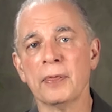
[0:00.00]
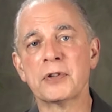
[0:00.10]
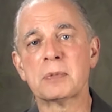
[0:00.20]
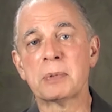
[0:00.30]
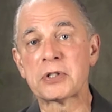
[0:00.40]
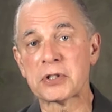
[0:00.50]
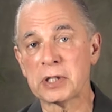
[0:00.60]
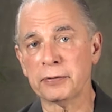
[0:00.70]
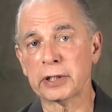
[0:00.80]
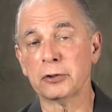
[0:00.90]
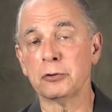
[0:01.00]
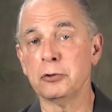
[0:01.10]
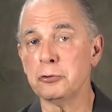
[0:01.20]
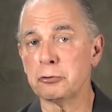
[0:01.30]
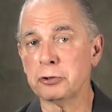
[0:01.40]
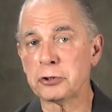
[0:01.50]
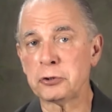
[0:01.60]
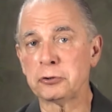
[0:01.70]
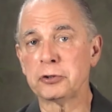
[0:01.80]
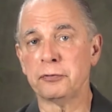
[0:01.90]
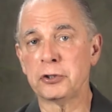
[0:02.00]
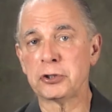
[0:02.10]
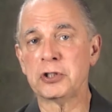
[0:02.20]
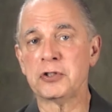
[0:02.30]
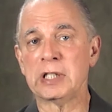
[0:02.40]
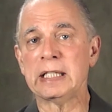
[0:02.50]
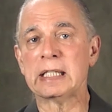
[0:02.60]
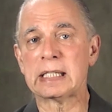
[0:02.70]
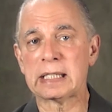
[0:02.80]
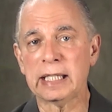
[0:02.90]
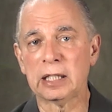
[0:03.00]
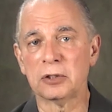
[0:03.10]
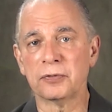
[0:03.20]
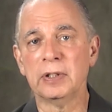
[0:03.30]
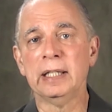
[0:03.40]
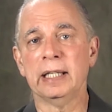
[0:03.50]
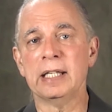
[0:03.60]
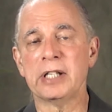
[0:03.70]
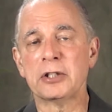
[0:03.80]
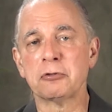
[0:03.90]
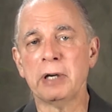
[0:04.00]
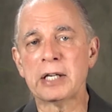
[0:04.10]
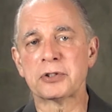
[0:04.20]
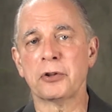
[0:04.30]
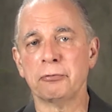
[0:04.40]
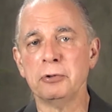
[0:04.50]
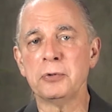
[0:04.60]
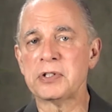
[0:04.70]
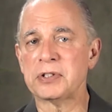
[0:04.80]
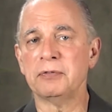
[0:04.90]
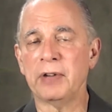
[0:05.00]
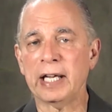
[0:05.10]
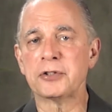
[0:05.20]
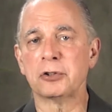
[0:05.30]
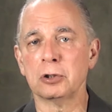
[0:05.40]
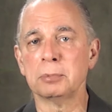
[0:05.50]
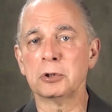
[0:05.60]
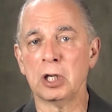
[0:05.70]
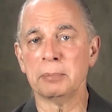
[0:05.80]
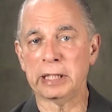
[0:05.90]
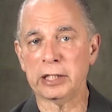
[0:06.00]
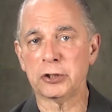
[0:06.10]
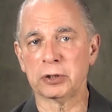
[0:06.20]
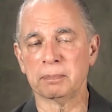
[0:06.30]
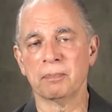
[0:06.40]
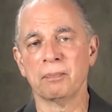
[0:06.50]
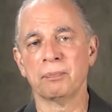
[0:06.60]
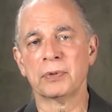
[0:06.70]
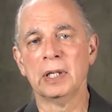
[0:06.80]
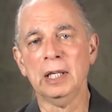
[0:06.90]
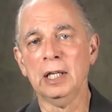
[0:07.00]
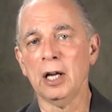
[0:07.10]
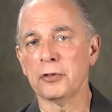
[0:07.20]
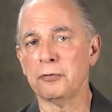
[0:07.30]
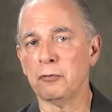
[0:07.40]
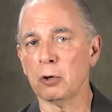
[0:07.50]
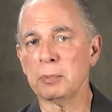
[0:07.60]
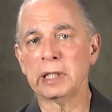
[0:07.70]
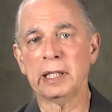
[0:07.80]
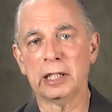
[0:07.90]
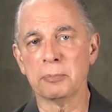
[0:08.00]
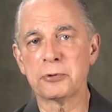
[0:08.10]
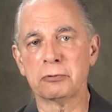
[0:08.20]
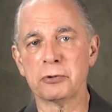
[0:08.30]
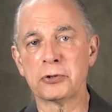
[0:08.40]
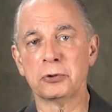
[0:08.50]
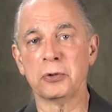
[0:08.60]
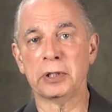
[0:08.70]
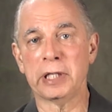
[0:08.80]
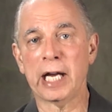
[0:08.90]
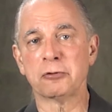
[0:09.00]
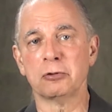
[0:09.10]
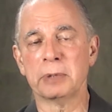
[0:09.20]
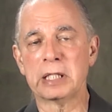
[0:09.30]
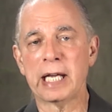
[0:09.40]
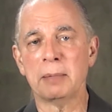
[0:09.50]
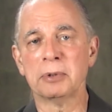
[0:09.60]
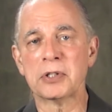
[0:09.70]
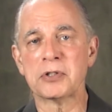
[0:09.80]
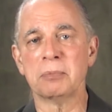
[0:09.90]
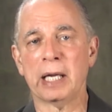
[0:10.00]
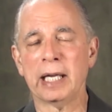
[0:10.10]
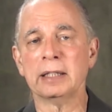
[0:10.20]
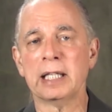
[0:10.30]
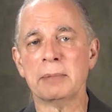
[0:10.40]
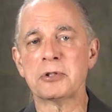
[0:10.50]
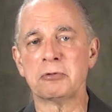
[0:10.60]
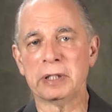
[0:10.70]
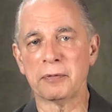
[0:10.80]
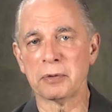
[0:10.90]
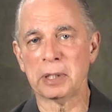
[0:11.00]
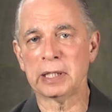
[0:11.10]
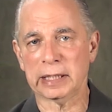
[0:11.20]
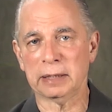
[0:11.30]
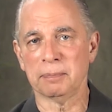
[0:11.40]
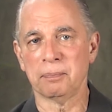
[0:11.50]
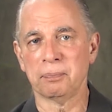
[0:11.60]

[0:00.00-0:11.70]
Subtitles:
The specific nutritional deficiency itself is addressed through this advanced herbal combination. The formula helps to restore the natural metabolism and chemistry of the body.